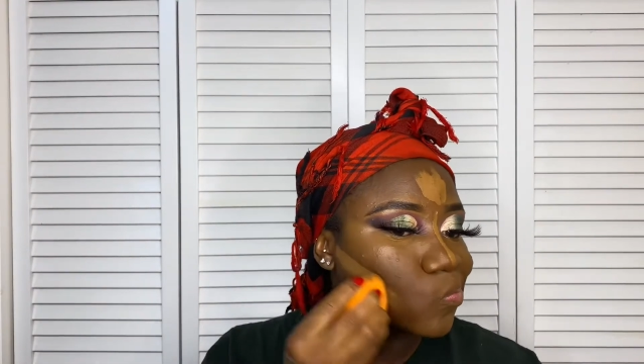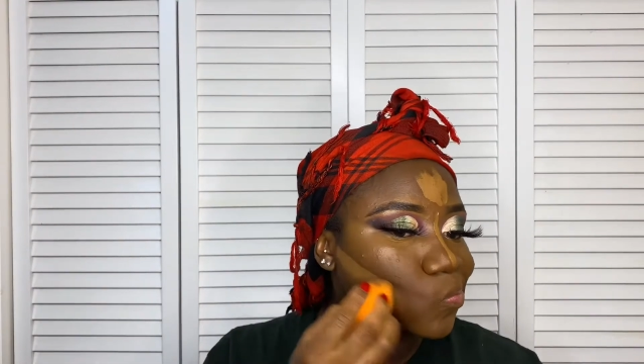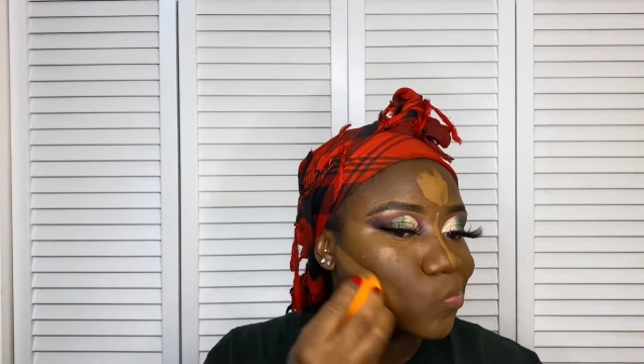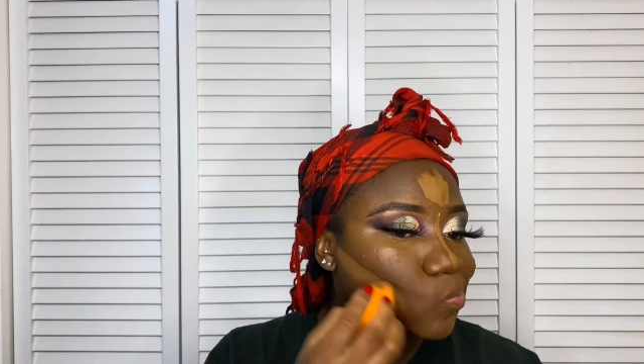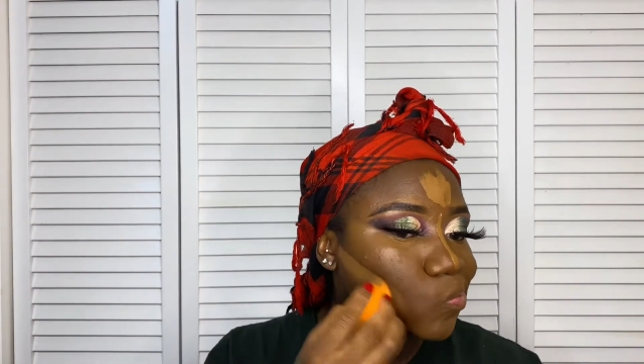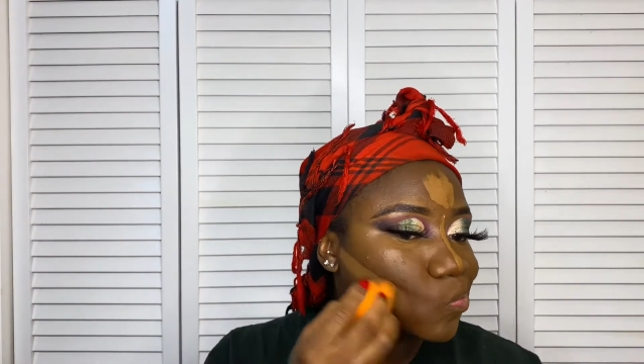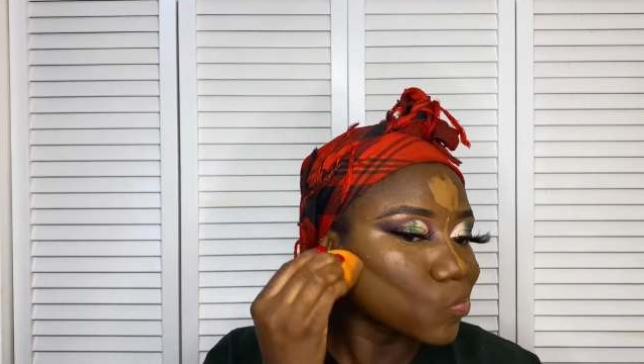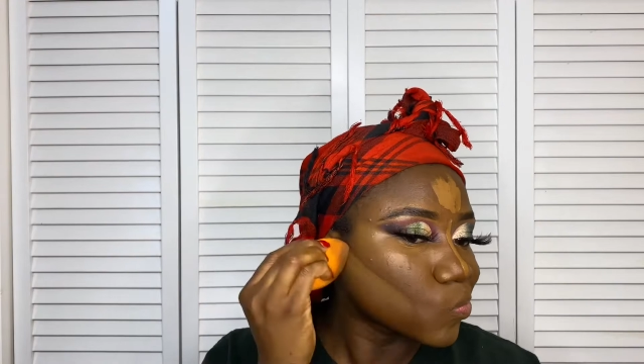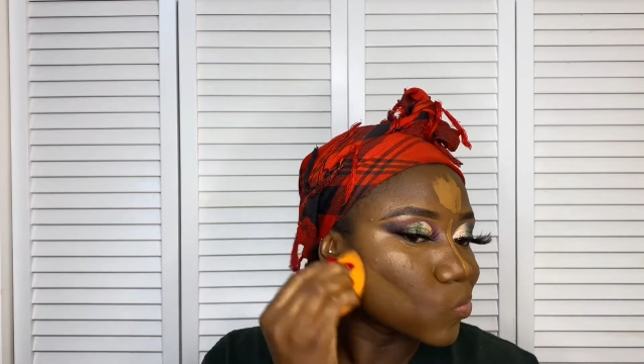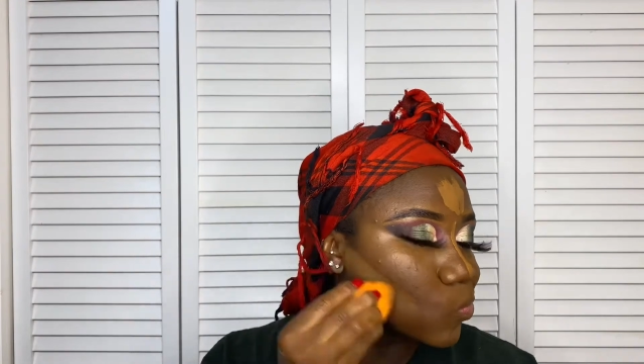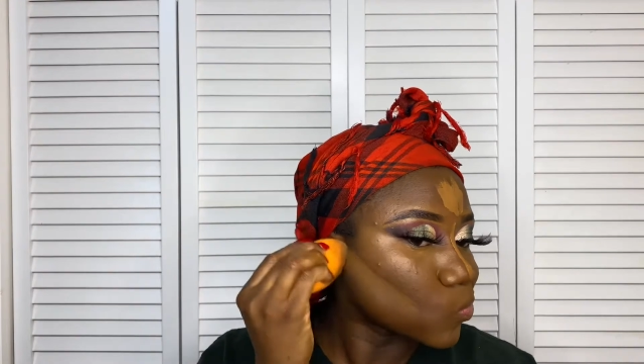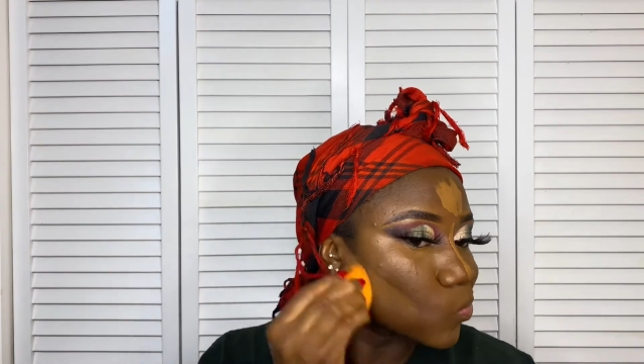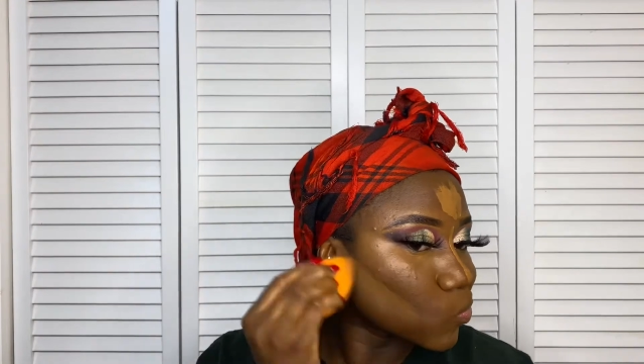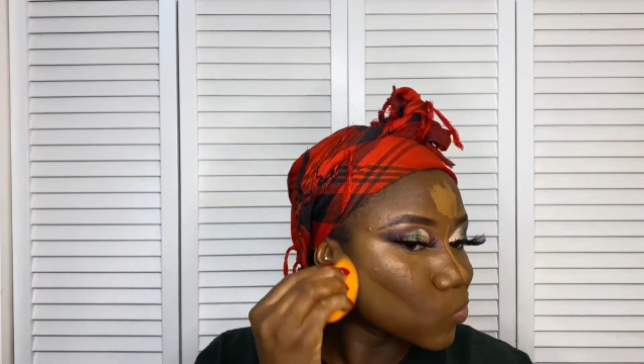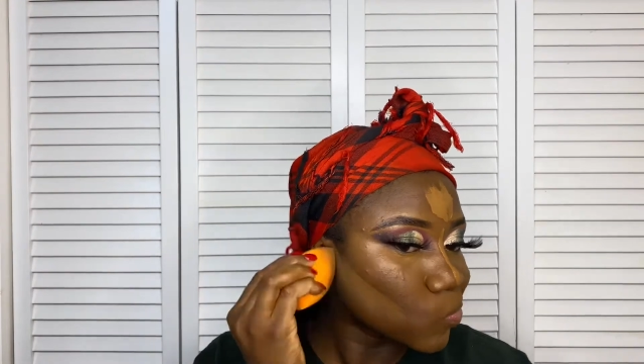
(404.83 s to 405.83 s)
favorite word
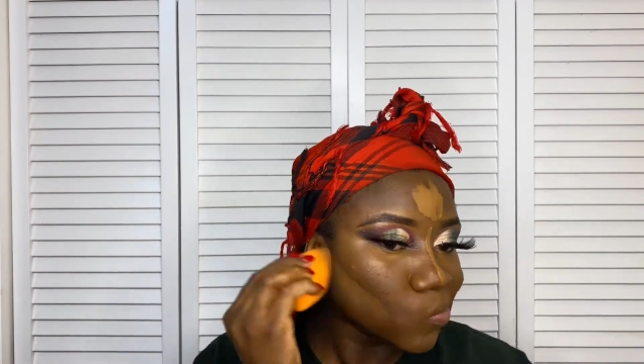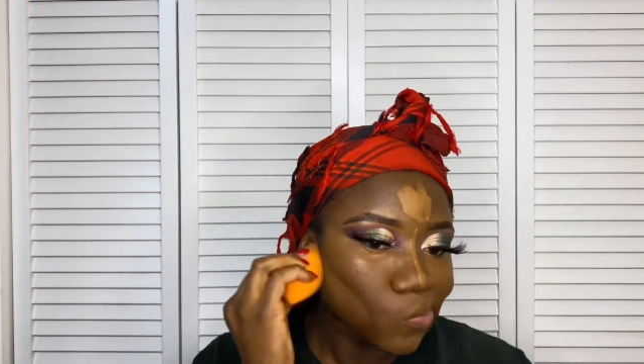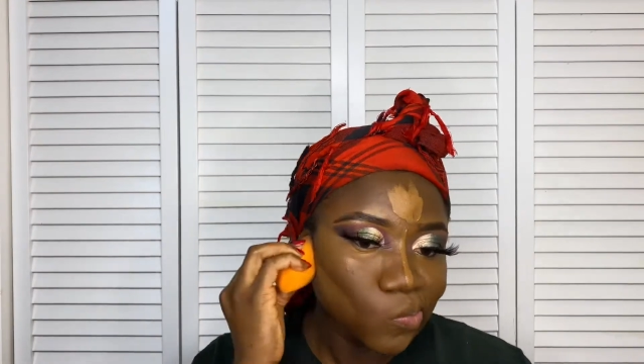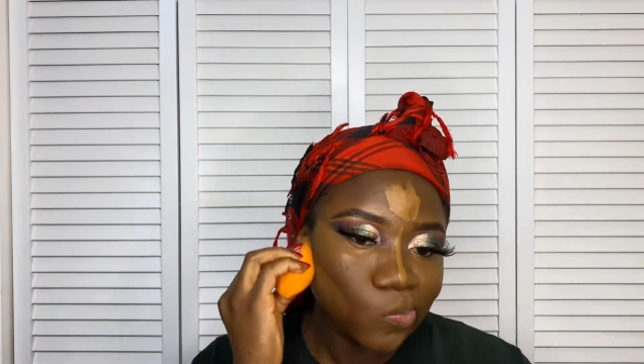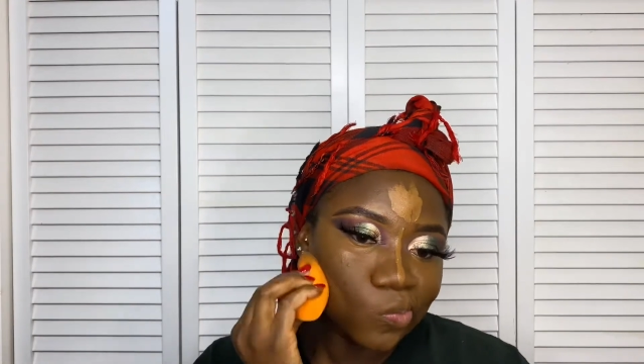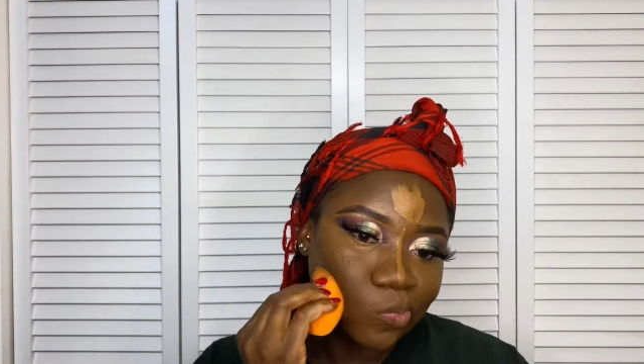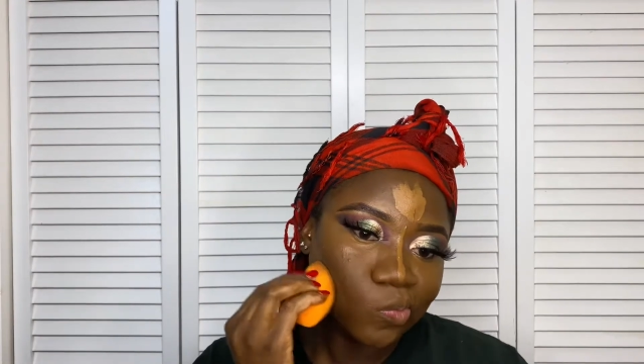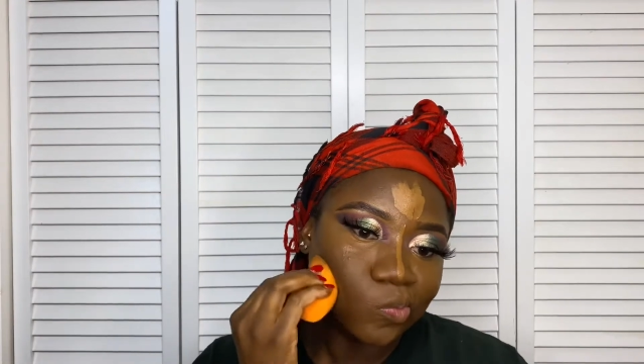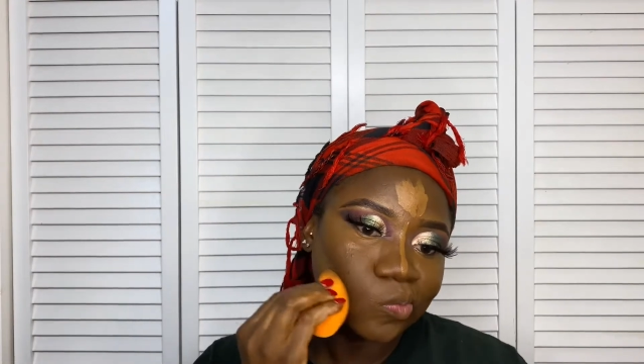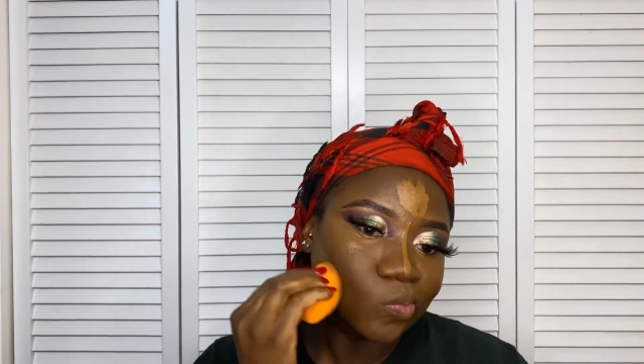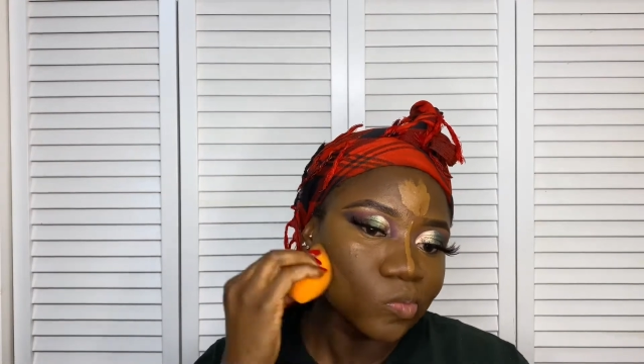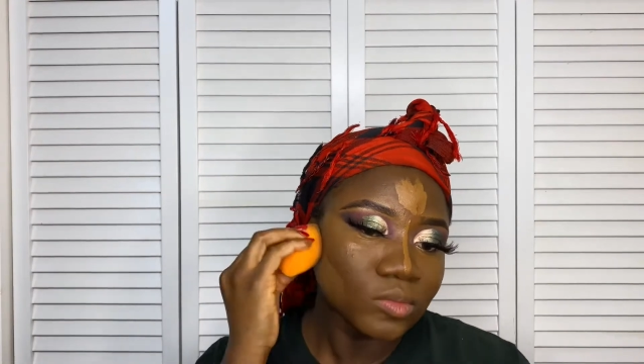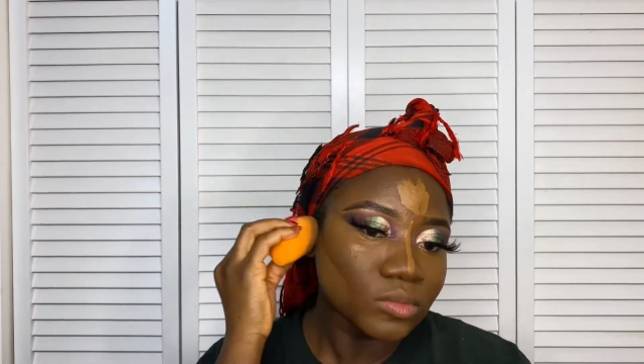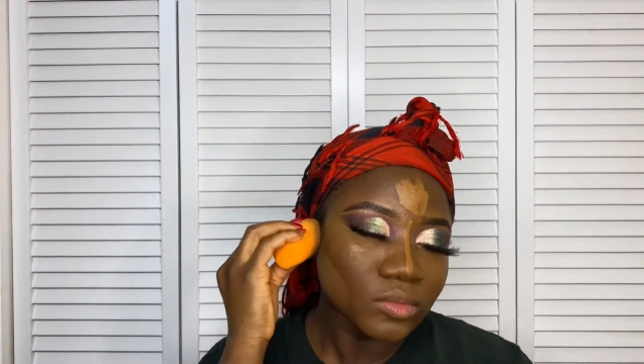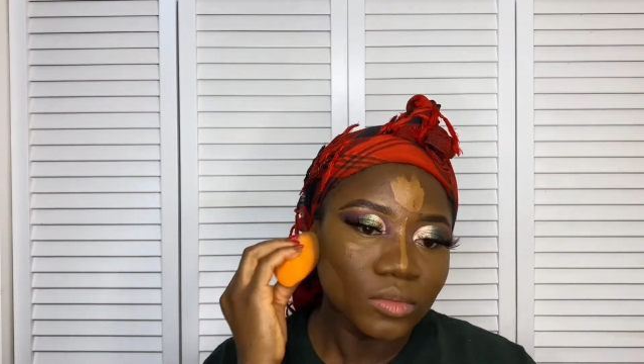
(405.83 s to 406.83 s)
today.
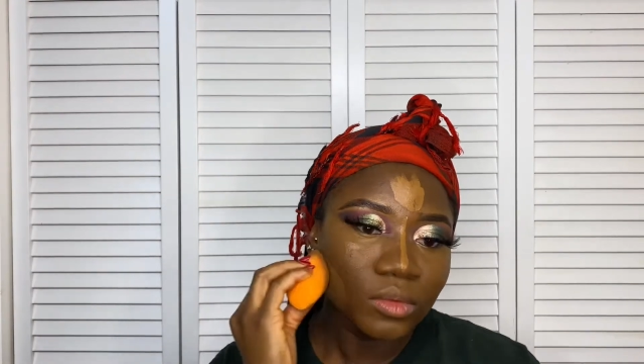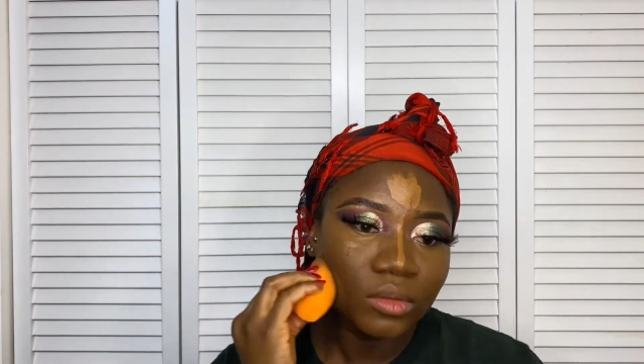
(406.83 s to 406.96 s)
Blend.